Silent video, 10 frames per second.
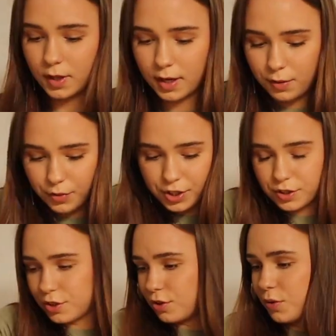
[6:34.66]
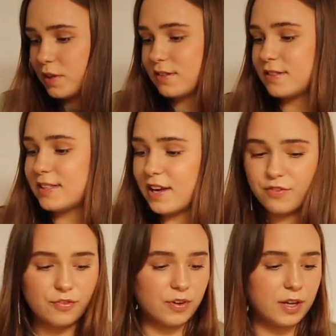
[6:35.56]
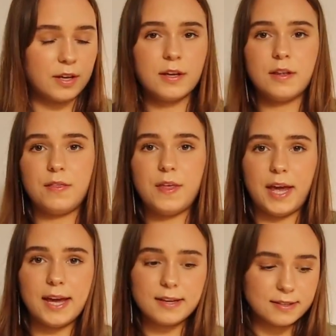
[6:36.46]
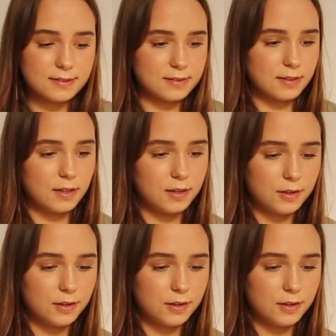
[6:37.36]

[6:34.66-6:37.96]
then what you're going to do is sieve this